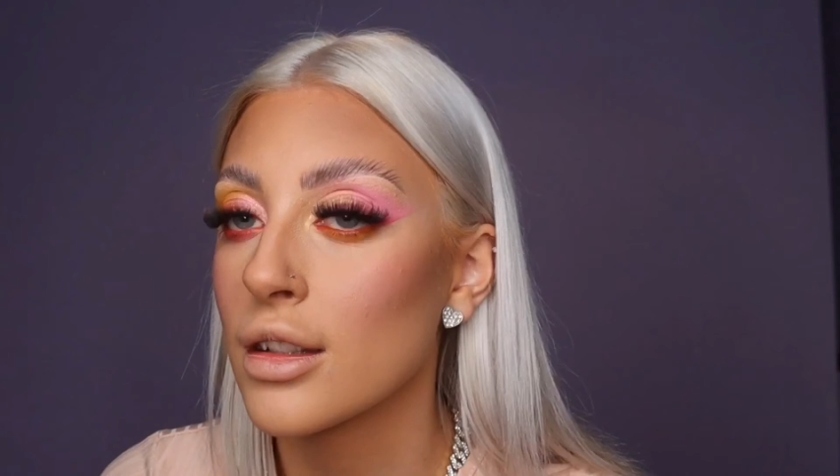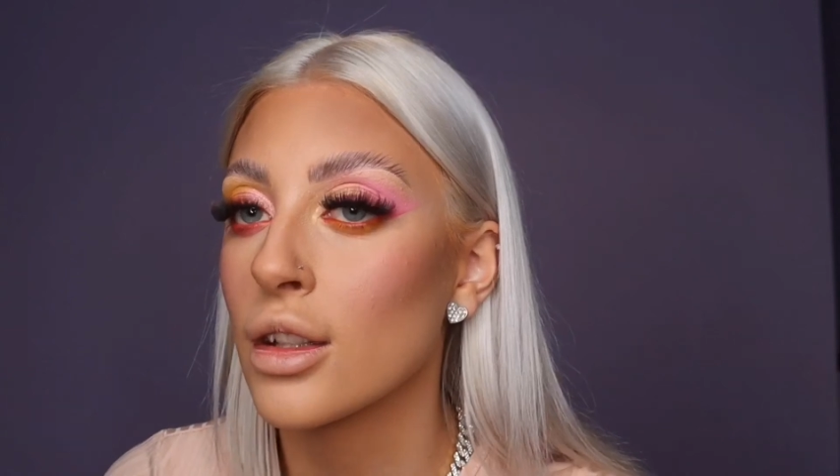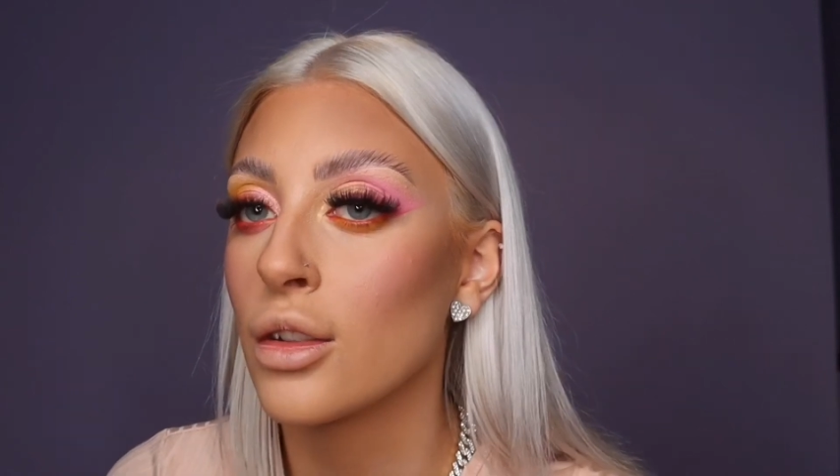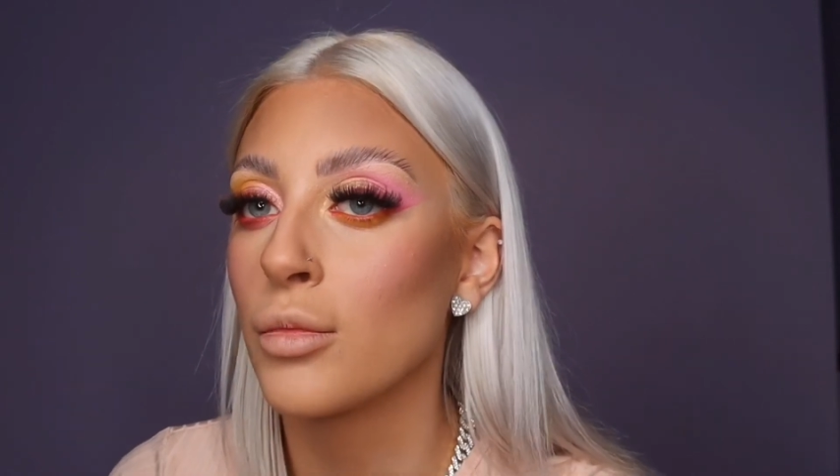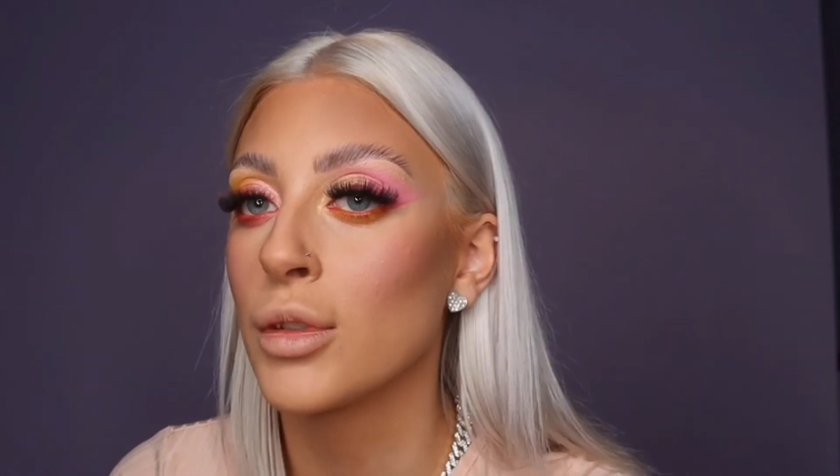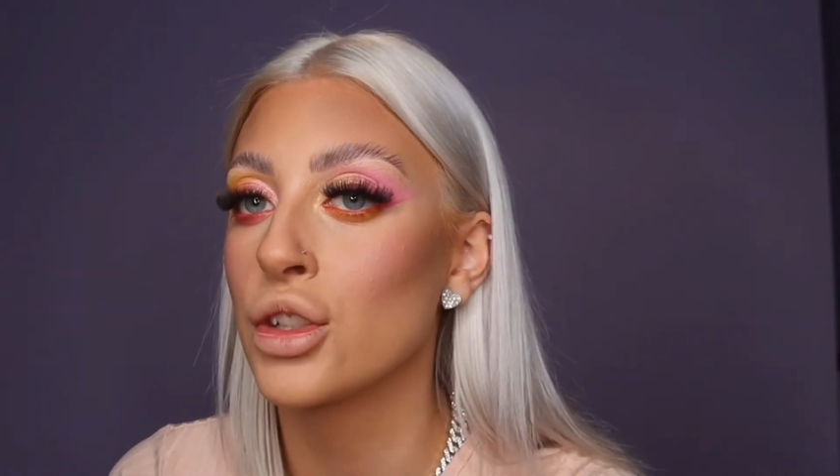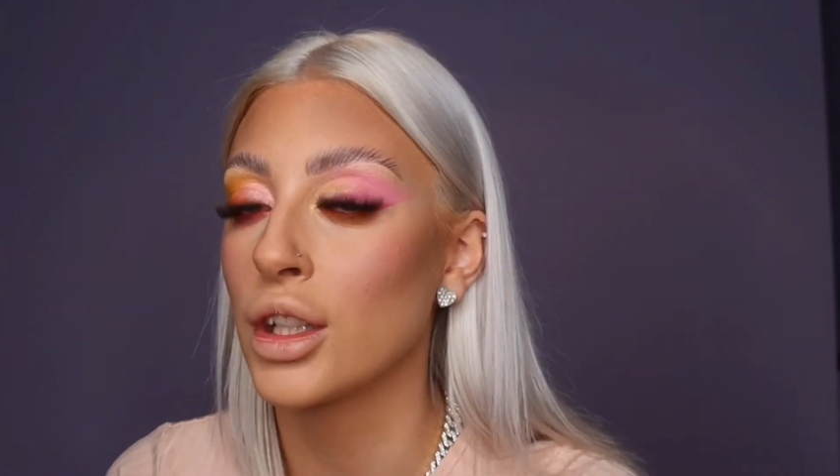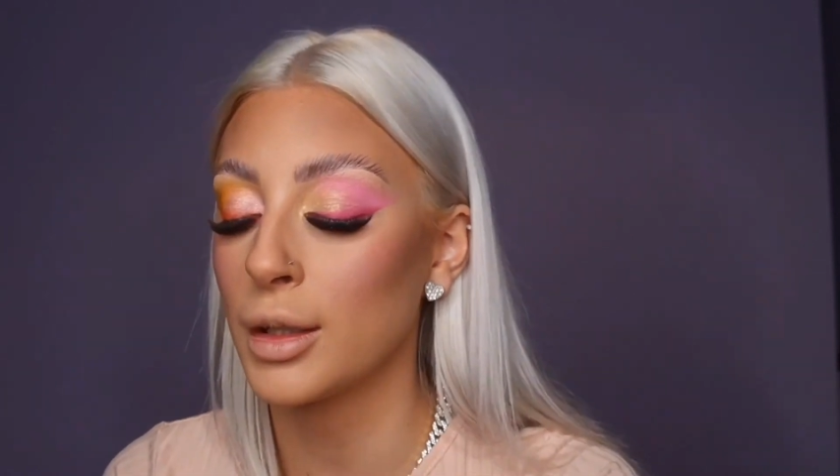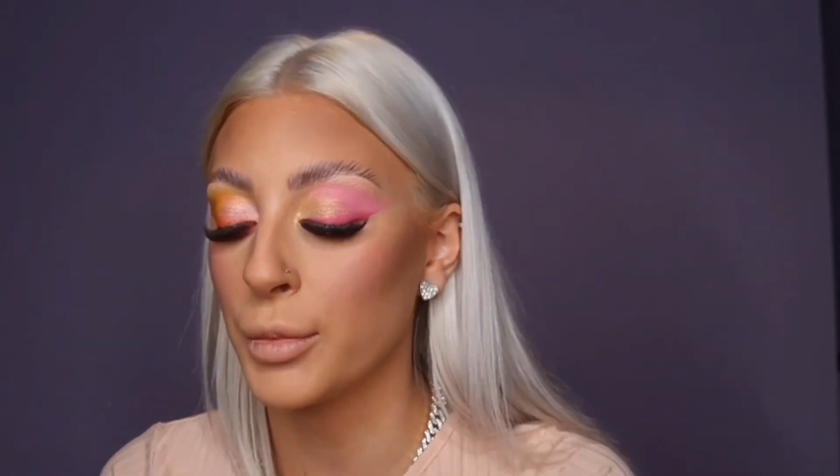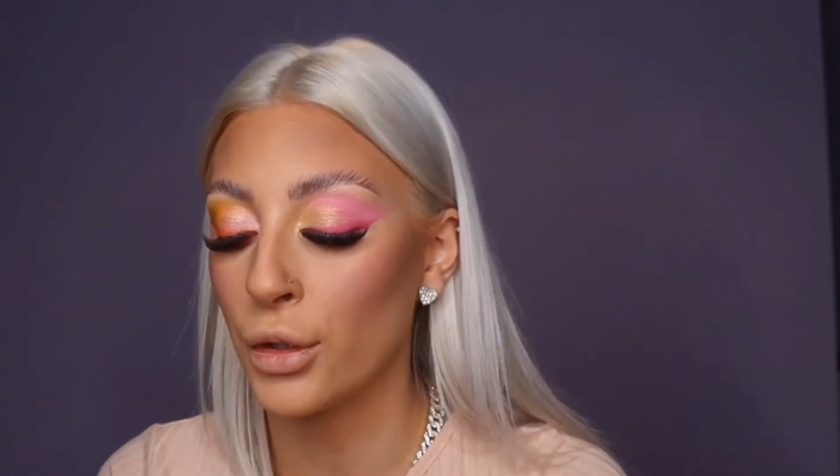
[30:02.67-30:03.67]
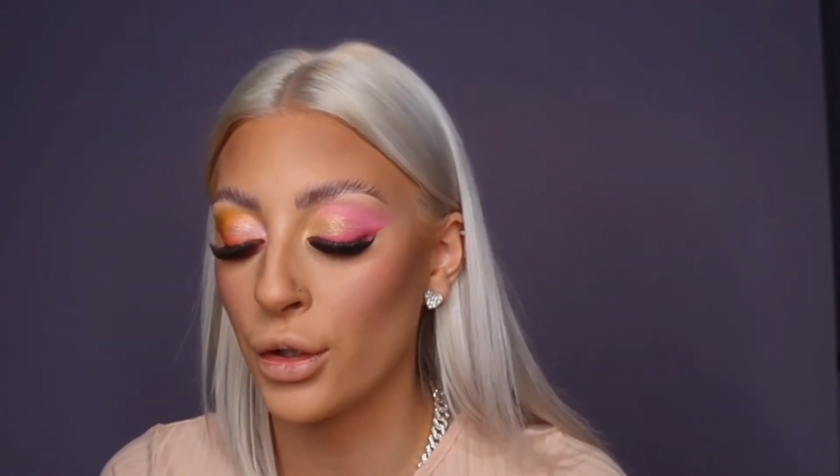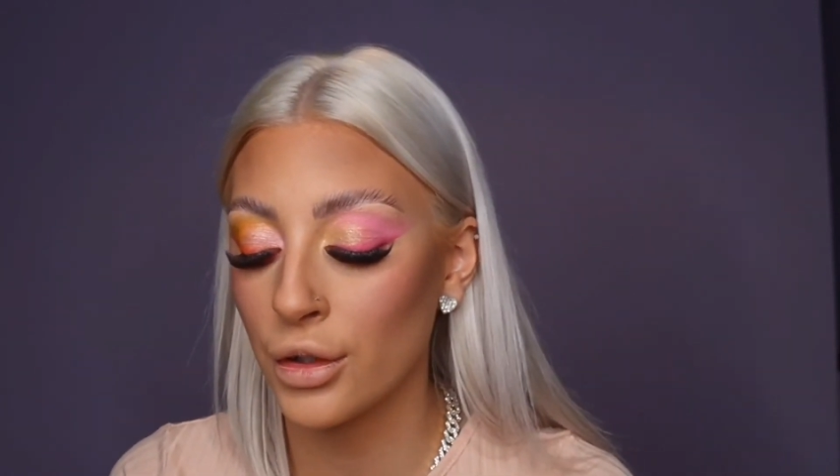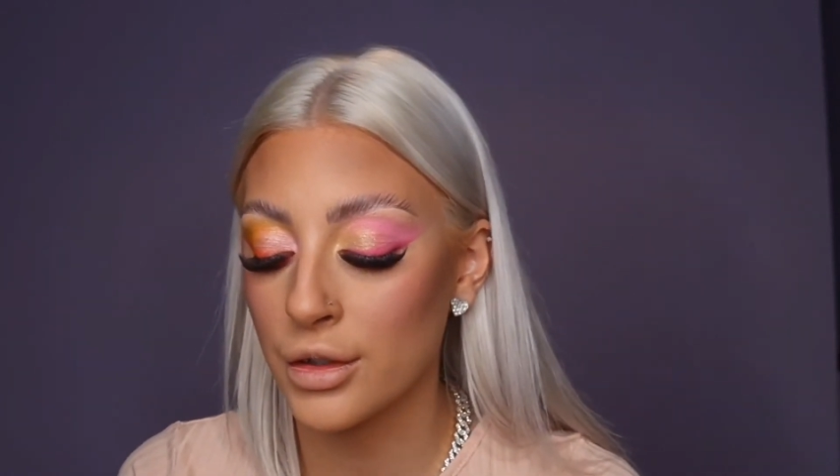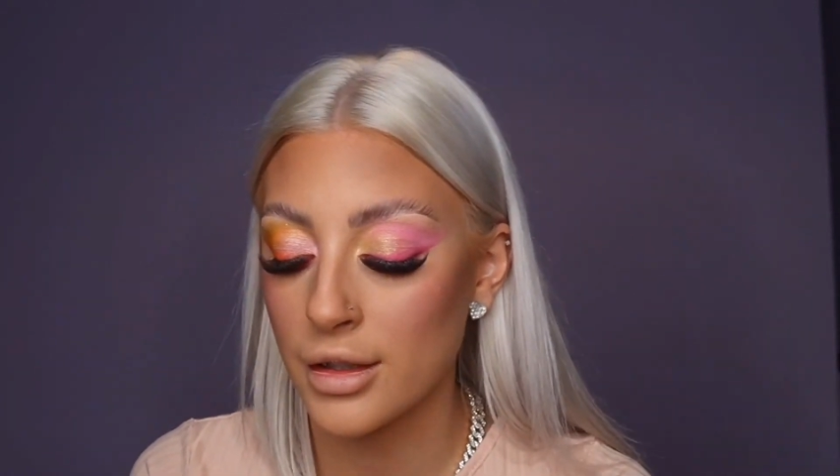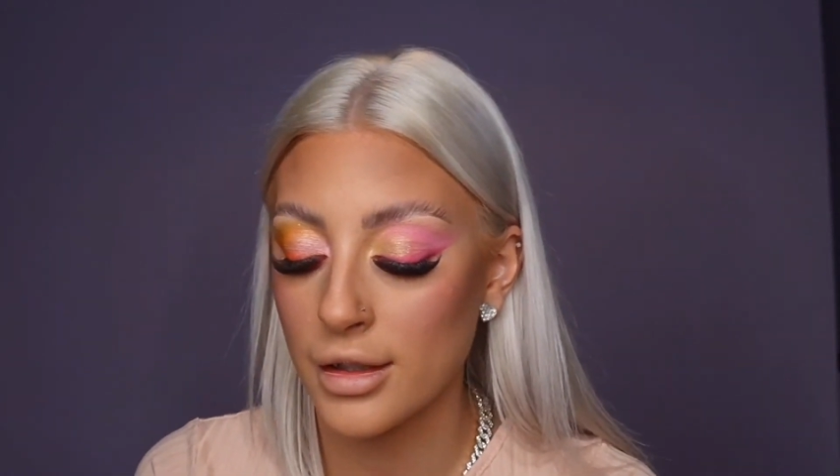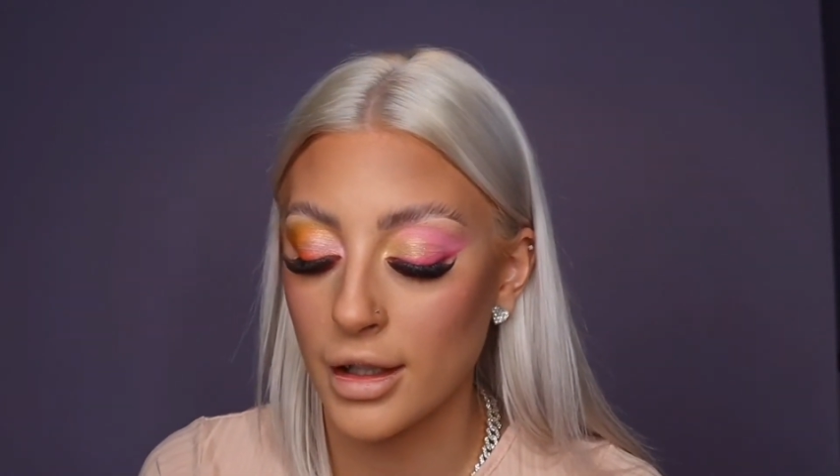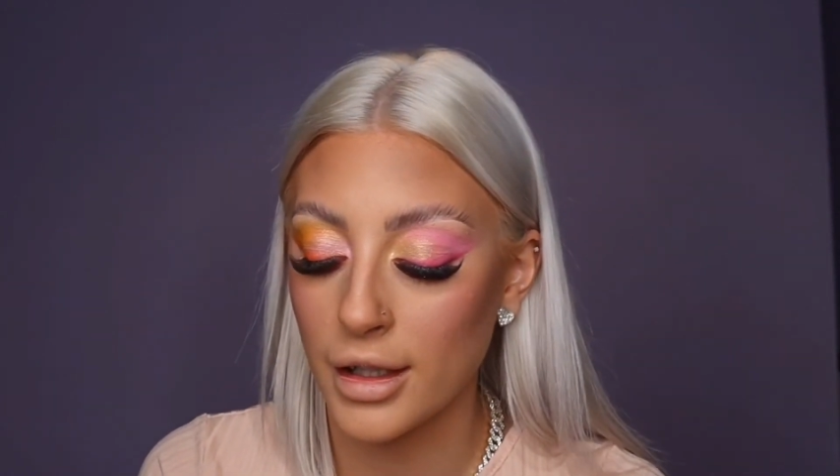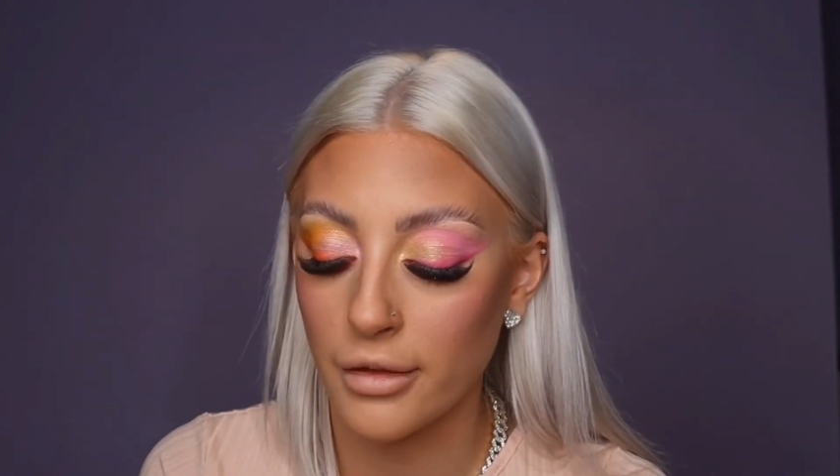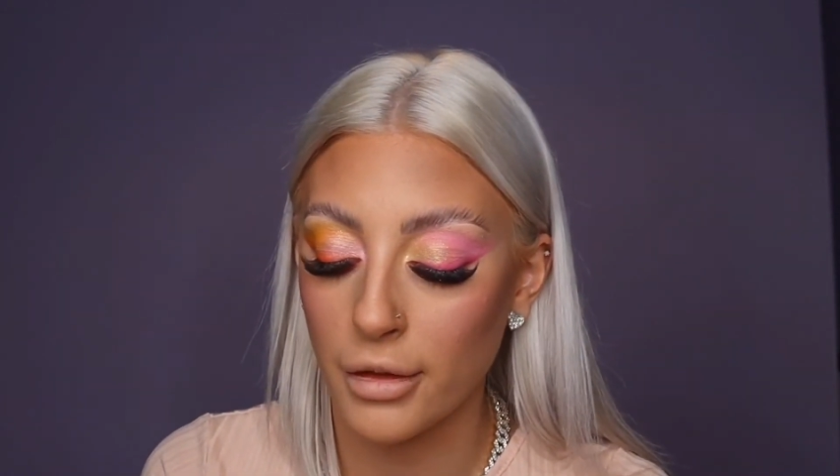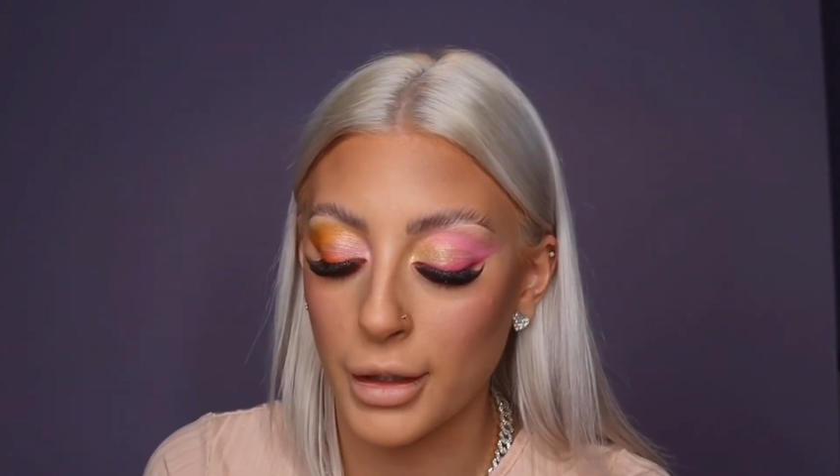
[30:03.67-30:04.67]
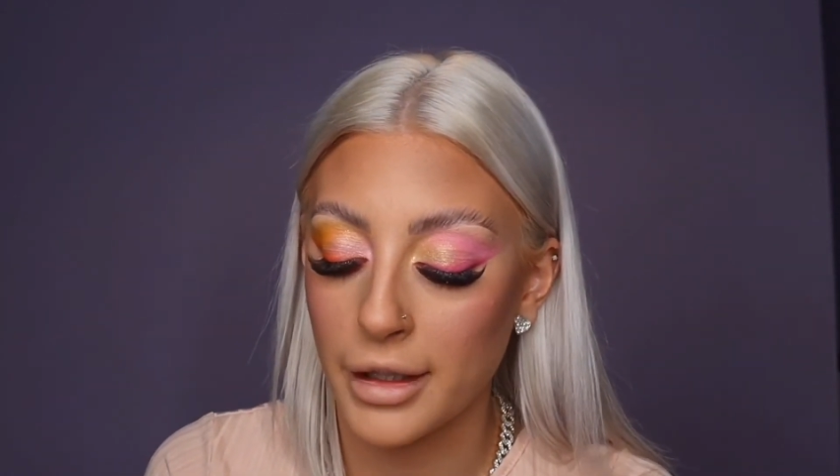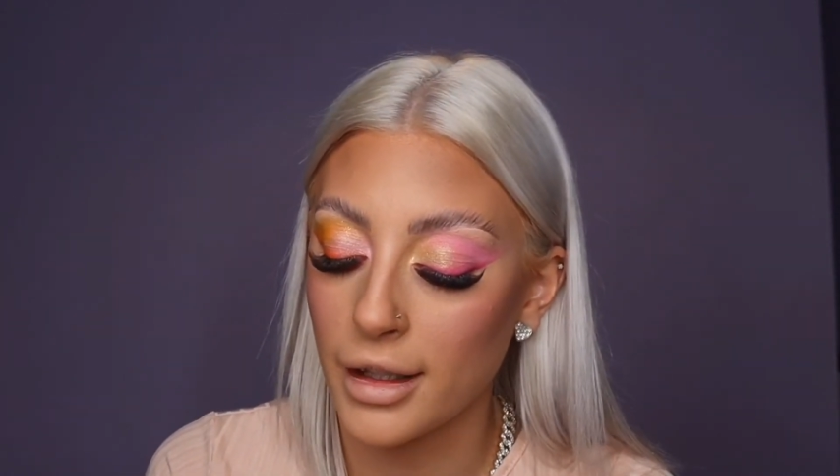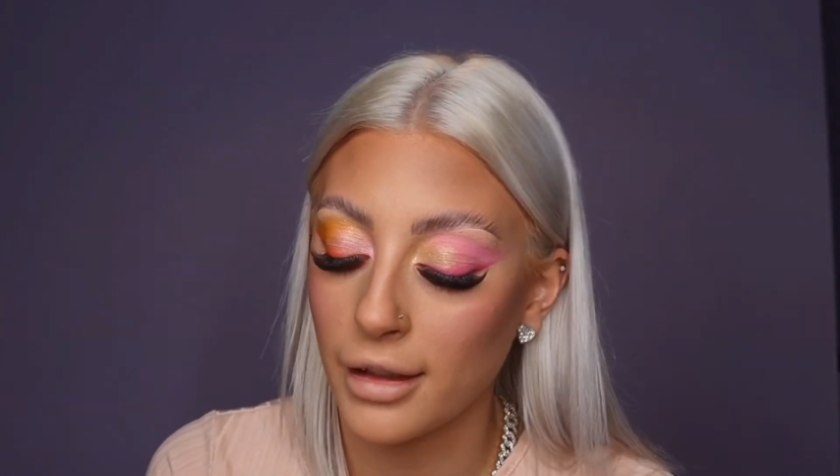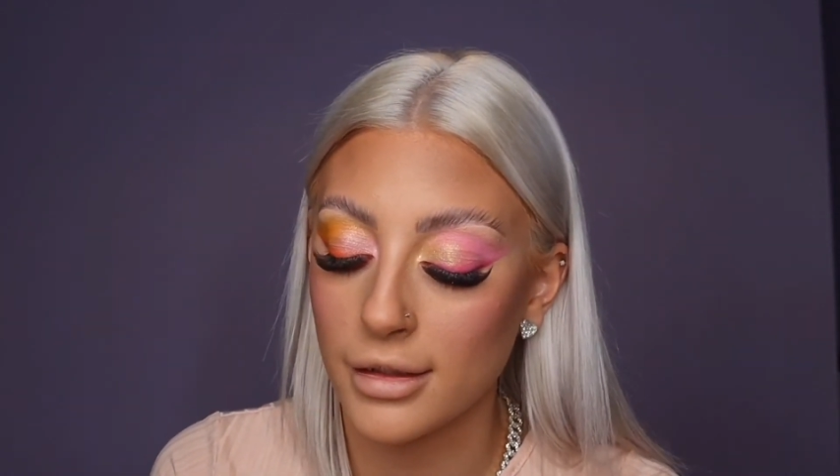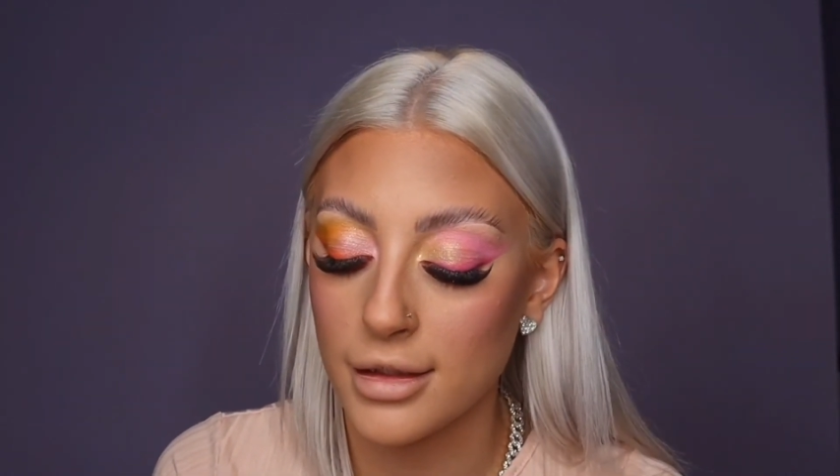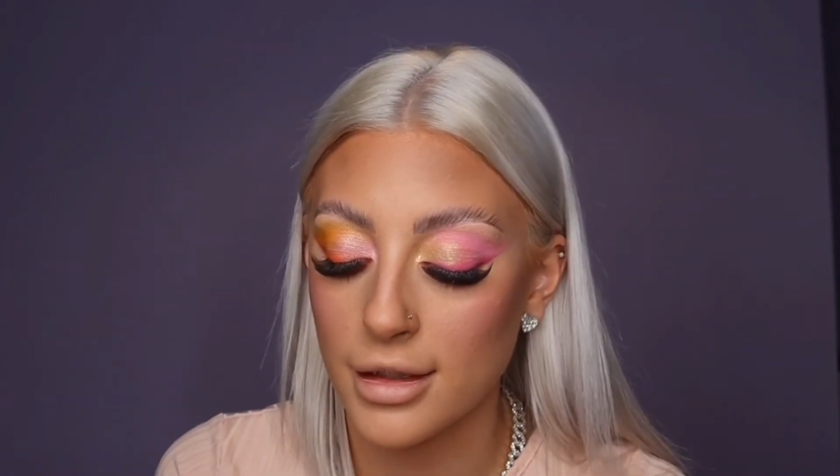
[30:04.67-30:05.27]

to my cheekbones and everywhere else